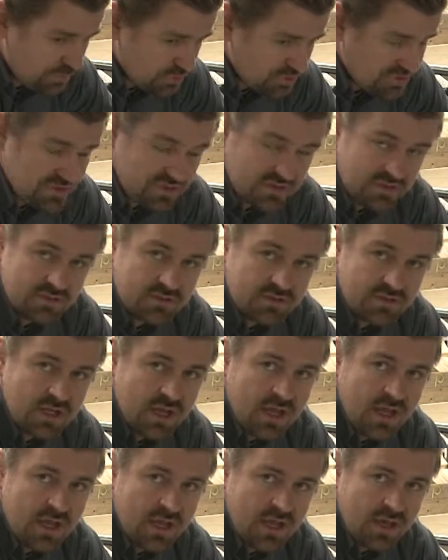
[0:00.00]
positions.
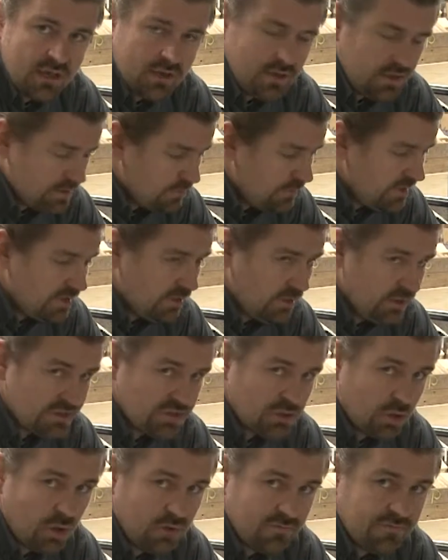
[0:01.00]
In the middle
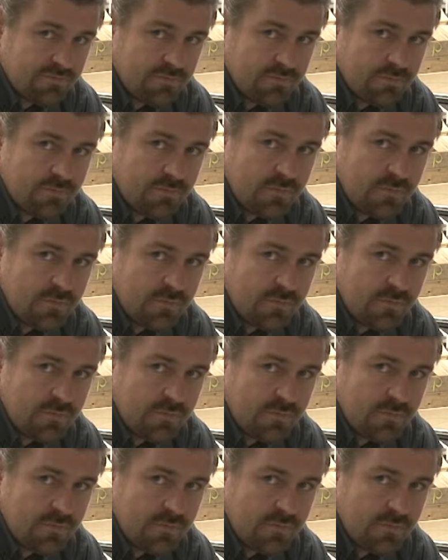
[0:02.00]
it's off,